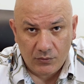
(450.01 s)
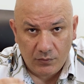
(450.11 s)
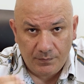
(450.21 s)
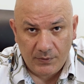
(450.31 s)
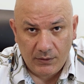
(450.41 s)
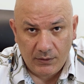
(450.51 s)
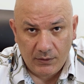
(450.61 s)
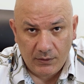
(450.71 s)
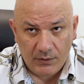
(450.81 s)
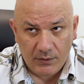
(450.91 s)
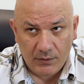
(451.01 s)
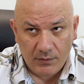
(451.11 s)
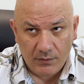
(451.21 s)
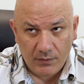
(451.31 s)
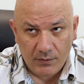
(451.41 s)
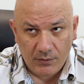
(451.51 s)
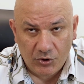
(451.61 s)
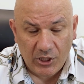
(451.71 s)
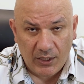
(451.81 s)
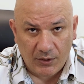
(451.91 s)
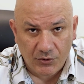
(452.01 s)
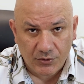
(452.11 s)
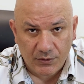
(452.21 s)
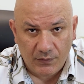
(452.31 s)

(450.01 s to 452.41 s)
to be changed.